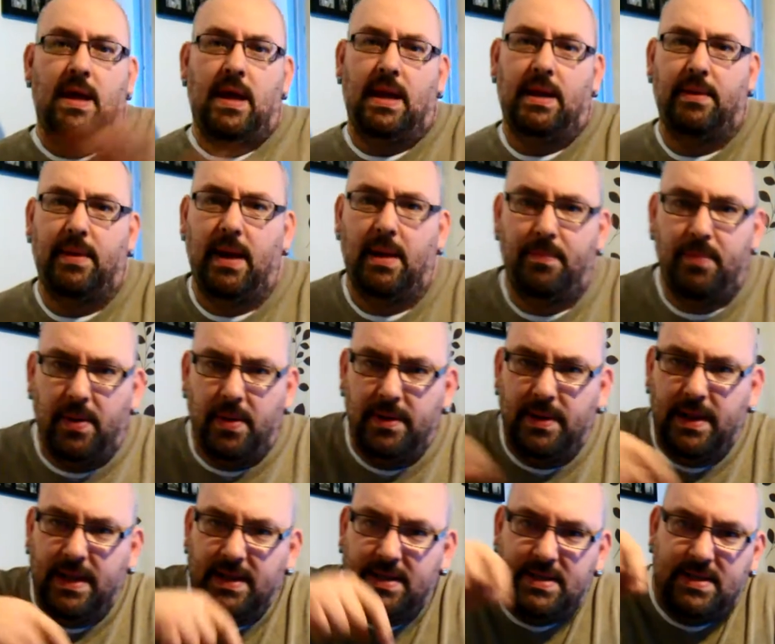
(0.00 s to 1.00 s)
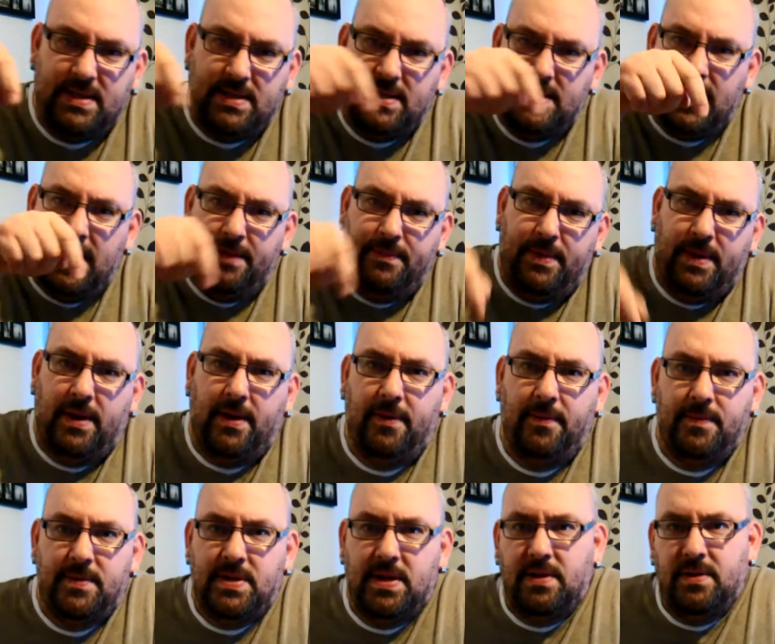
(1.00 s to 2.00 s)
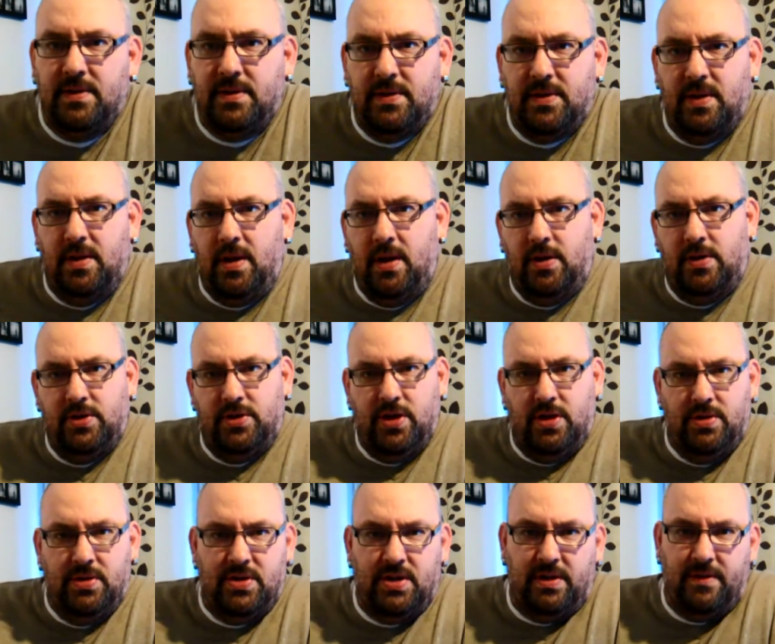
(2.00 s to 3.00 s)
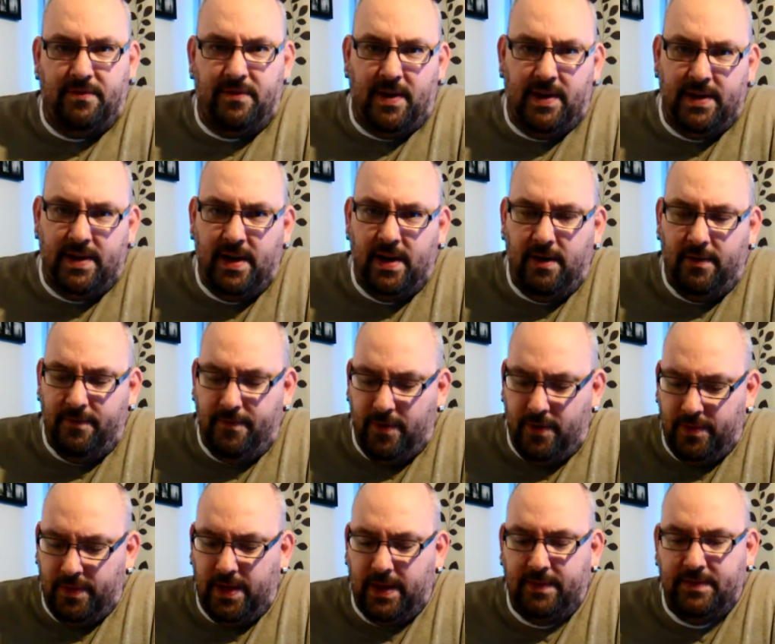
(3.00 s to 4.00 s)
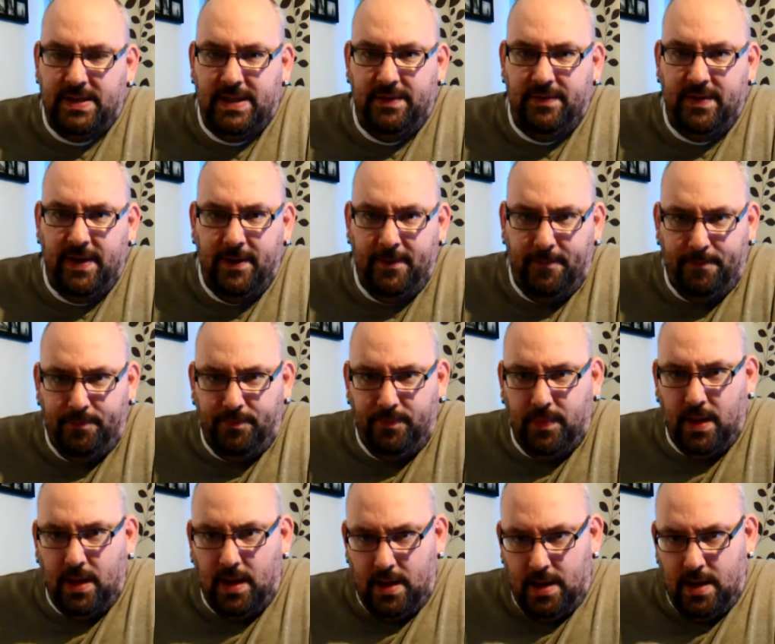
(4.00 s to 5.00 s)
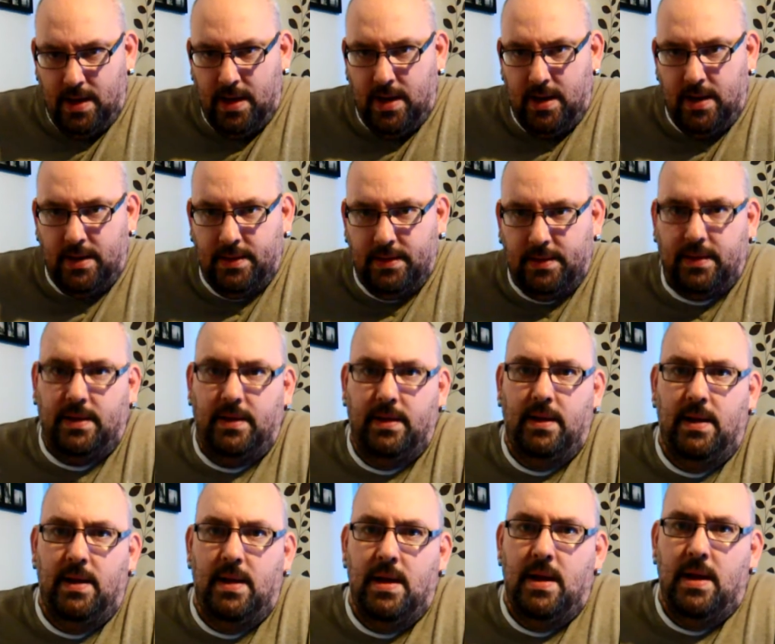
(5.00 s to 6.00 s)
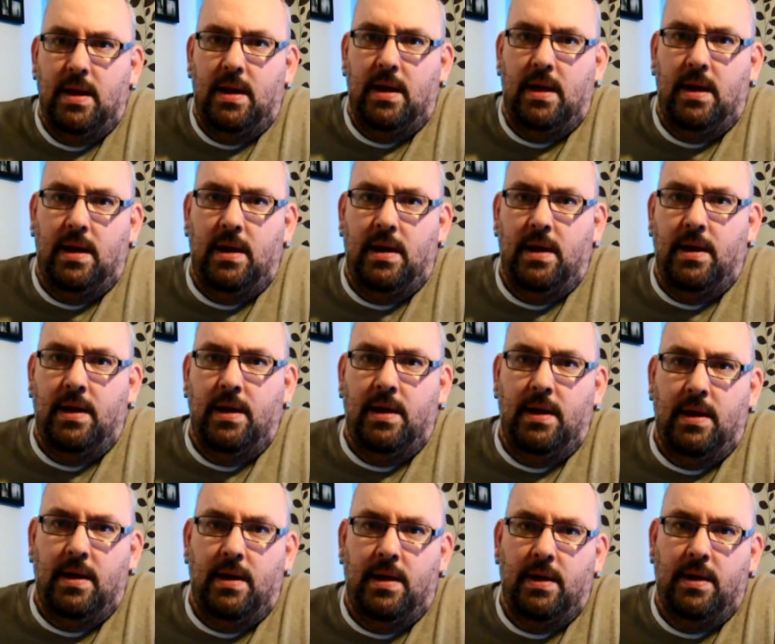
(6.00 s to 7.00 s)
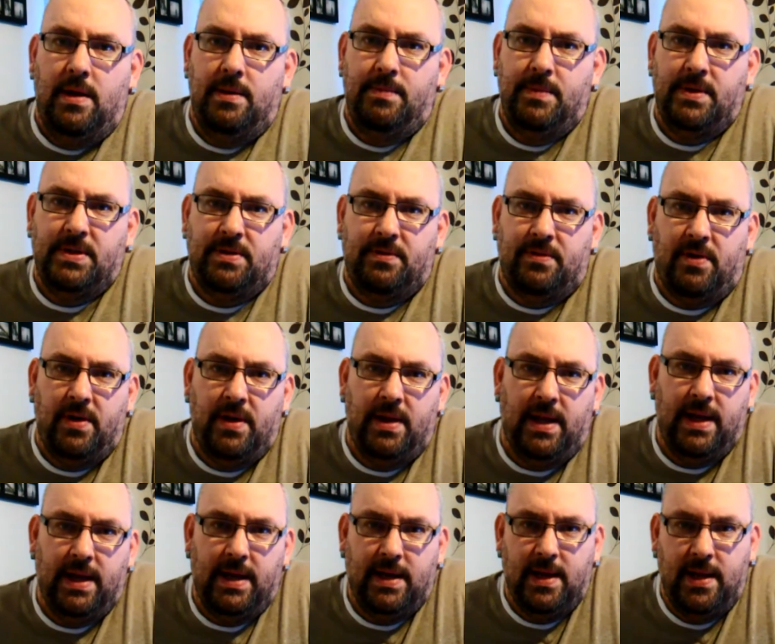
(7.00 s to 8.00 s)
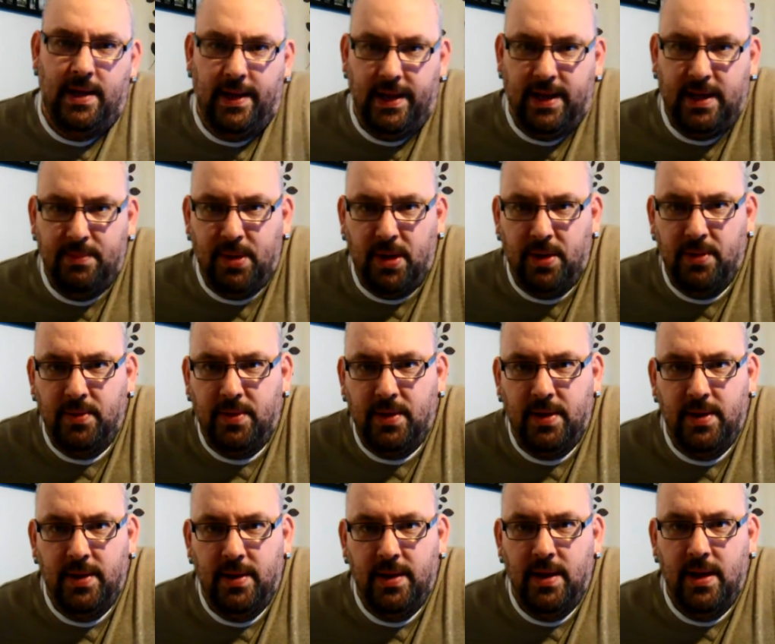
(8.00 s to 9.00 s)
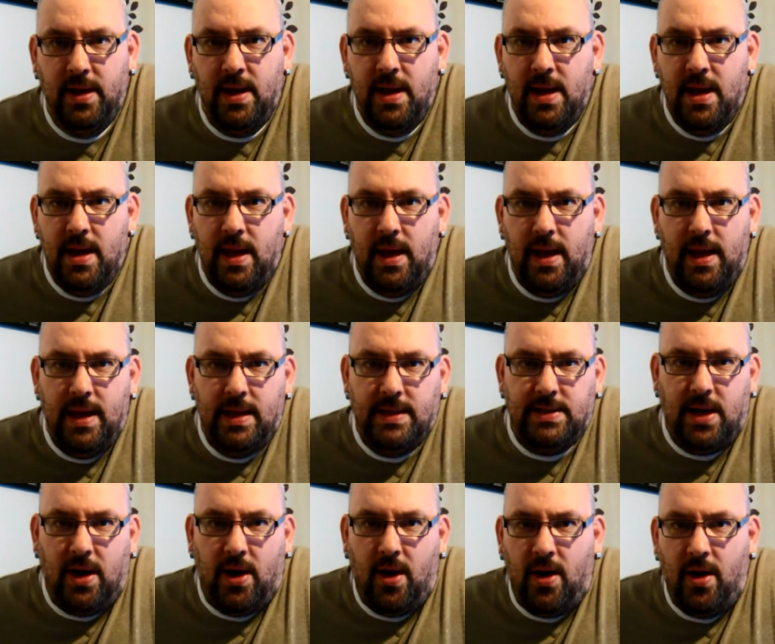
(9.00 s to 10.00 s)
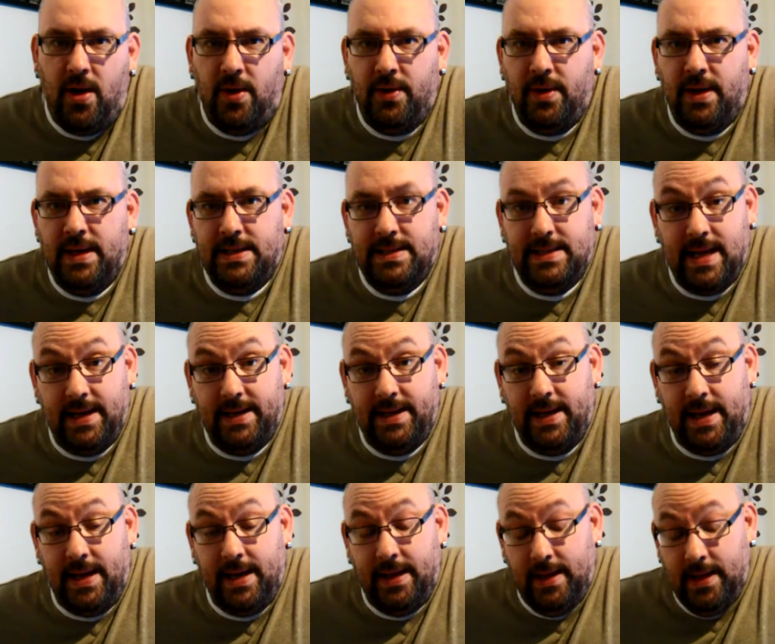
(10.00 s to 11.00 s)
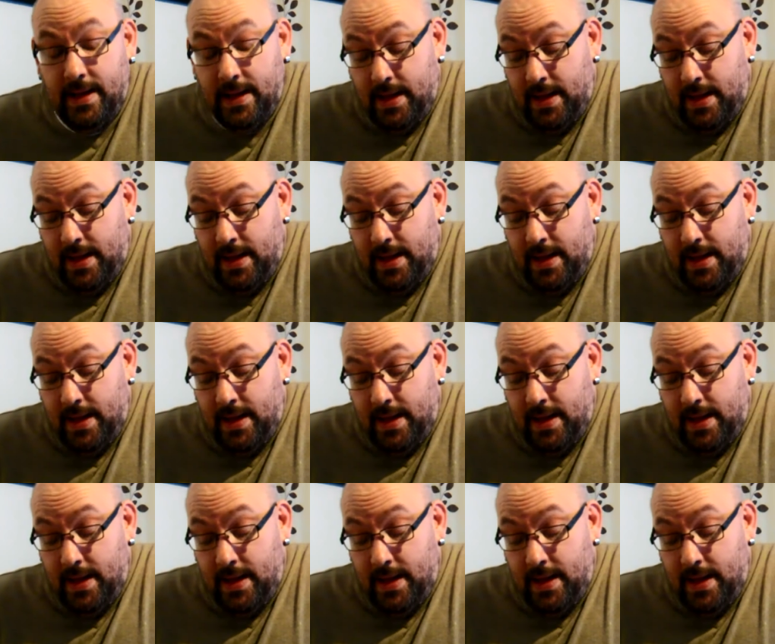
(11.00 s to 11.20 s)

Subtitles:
Anyway, I'll put links down below. So Uncle Jona's on a Friday night on Vaughan Live TV, and Mr. Roy Lakey Bloke, is on a Saturday night.